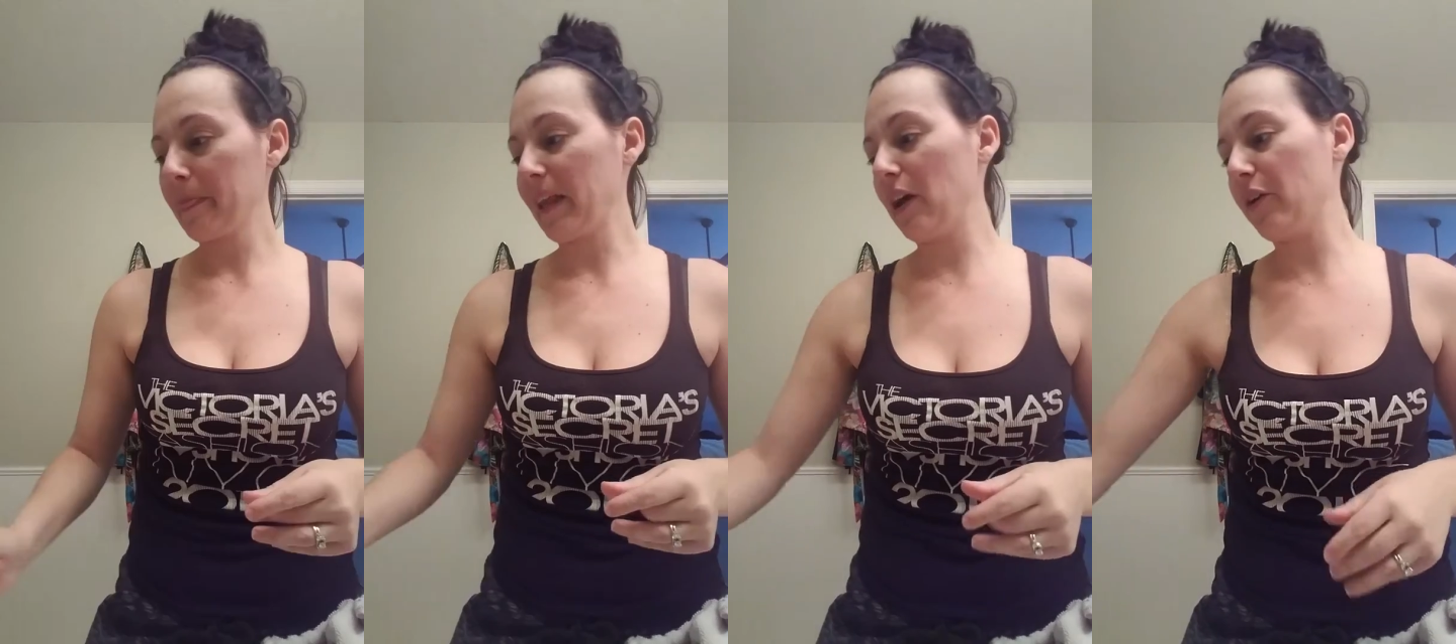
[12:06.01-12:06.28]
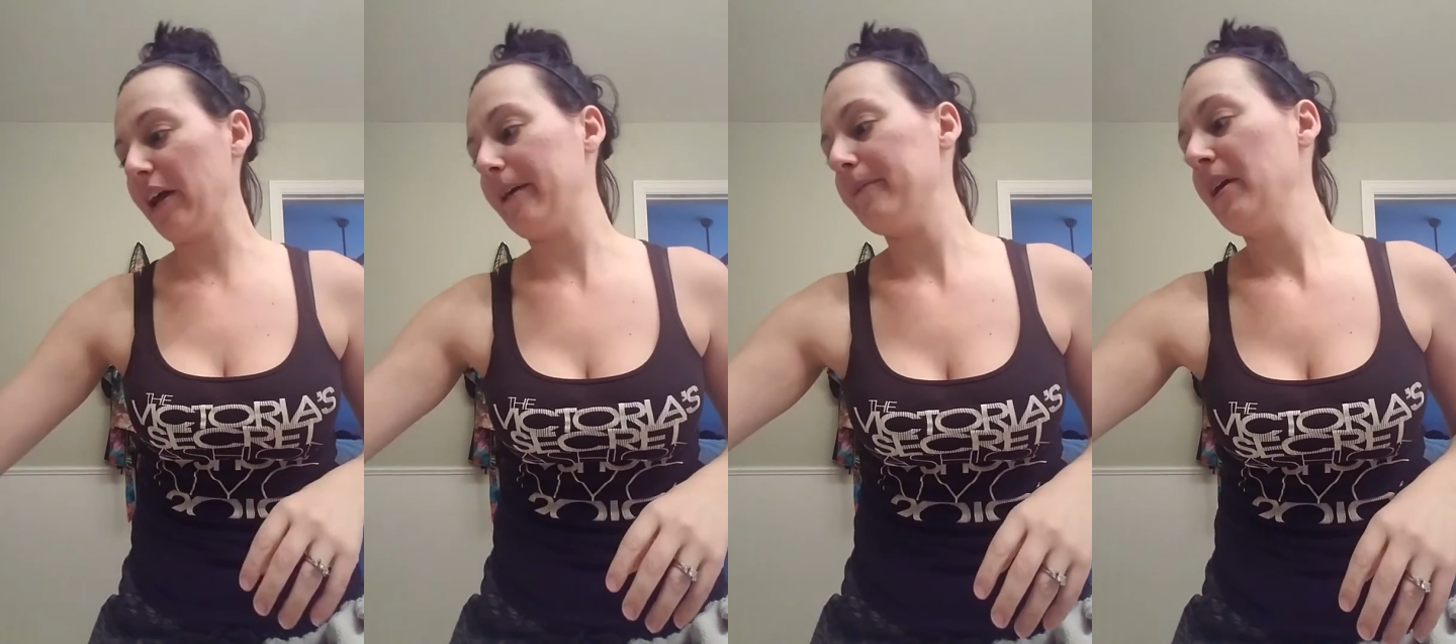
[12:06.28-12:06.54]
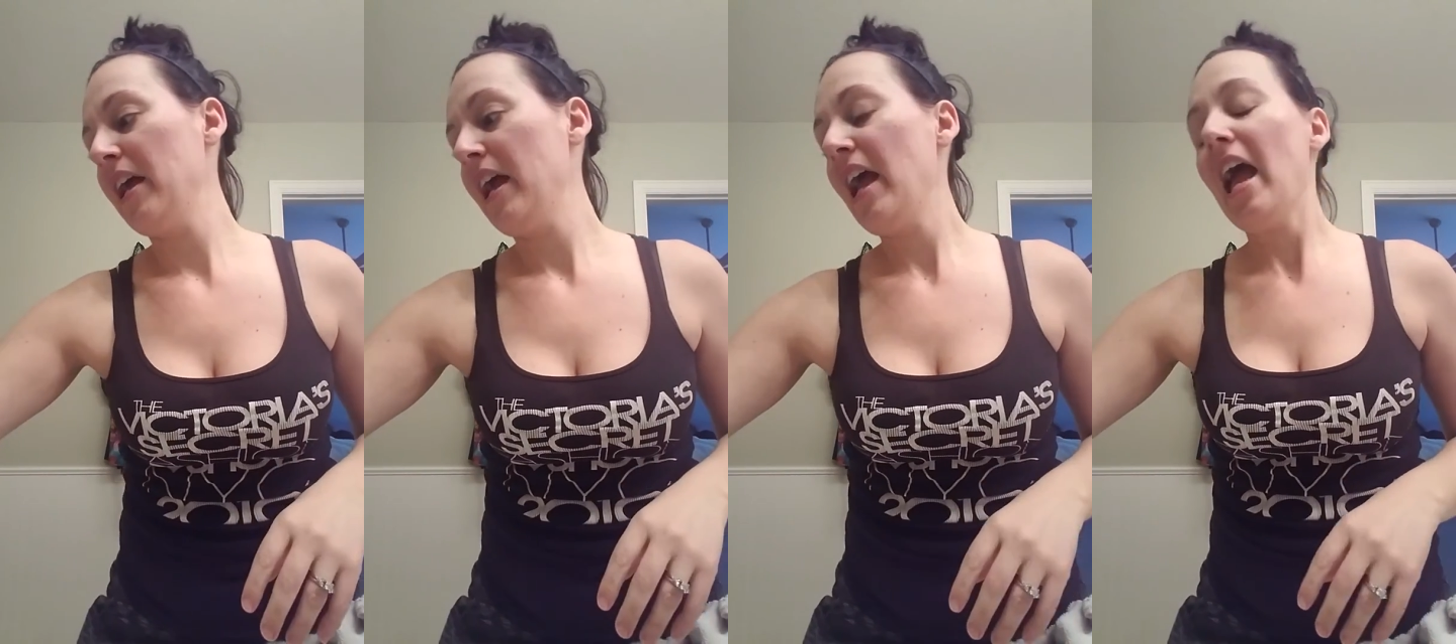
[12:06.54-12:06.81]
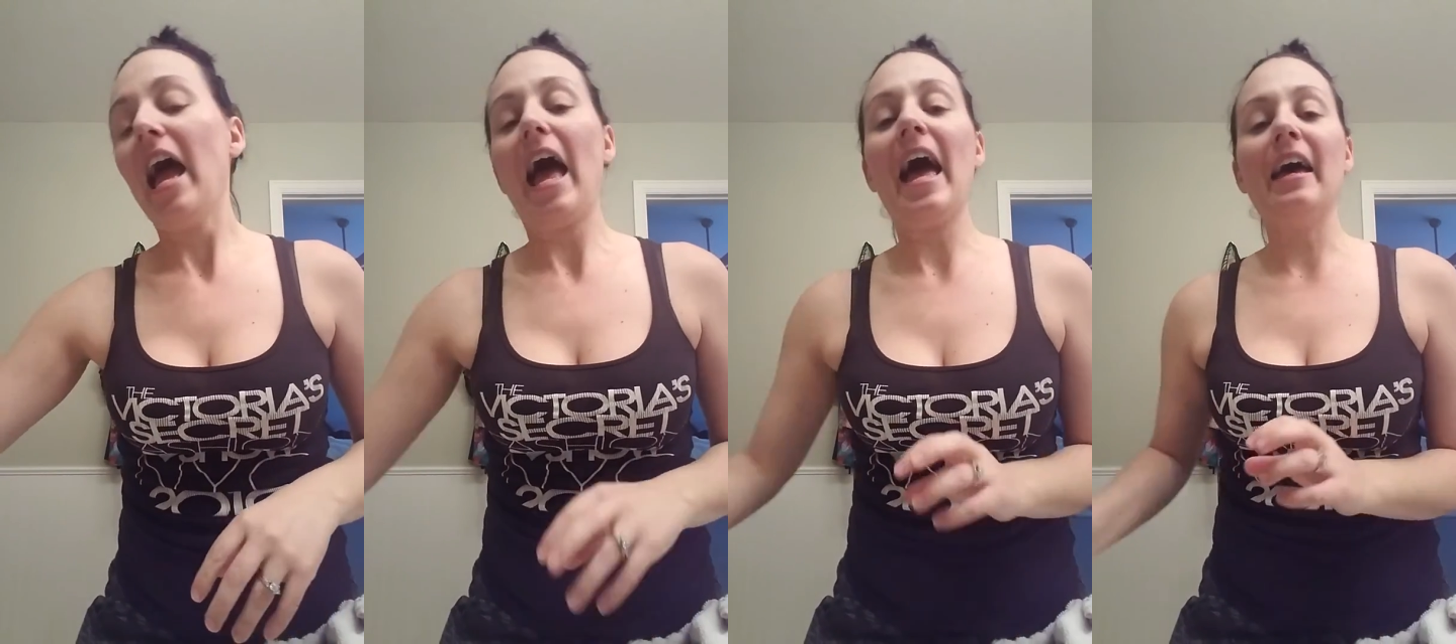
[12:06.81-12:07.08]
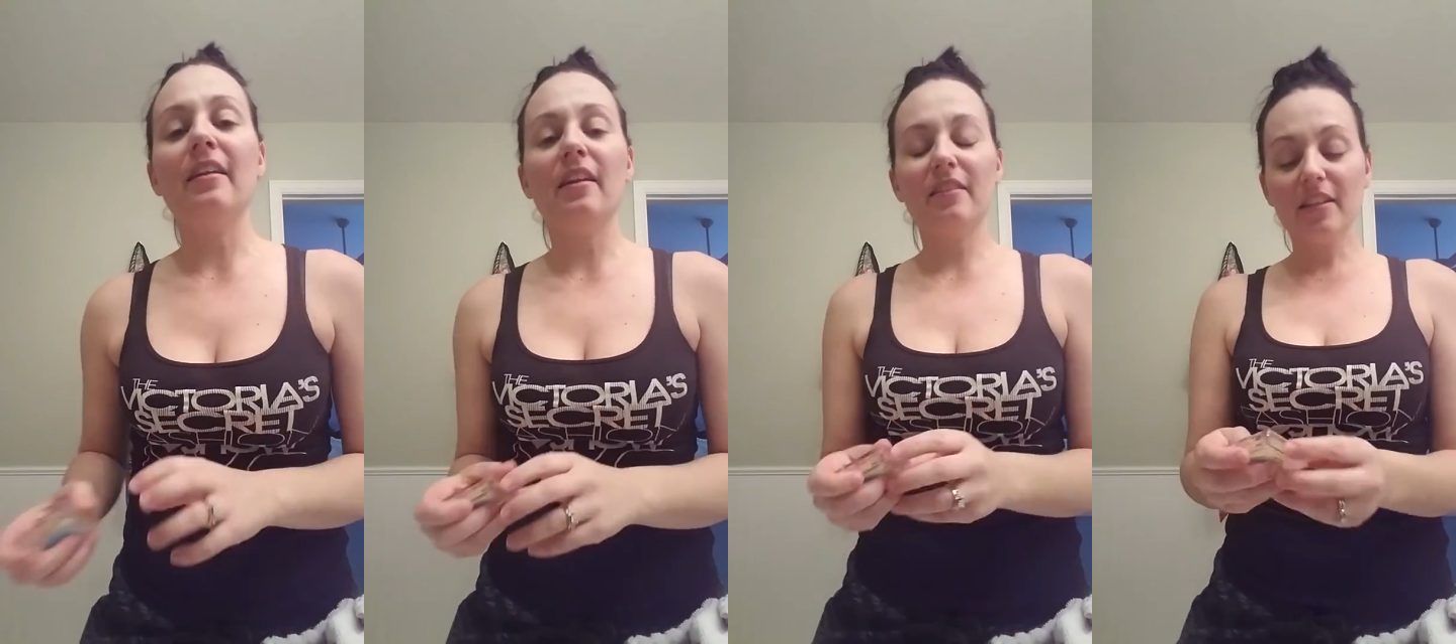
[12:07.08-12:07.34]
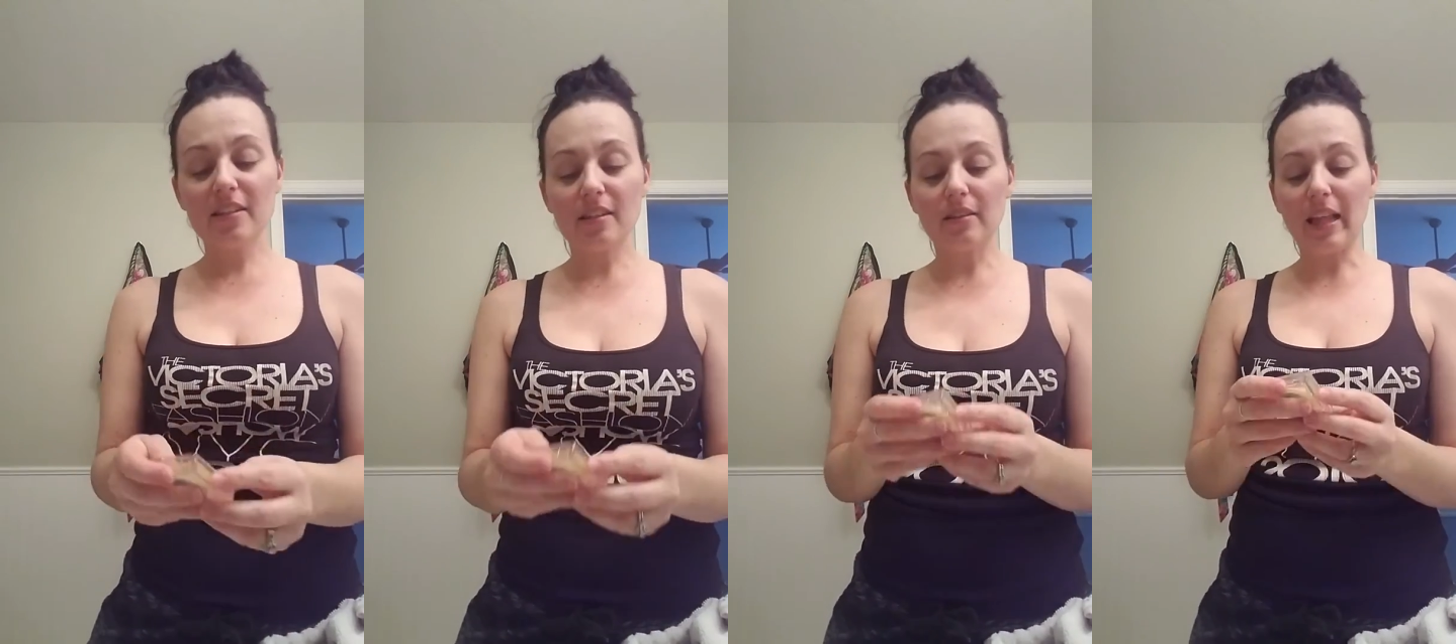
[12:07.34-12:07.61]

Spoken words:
Okay. And this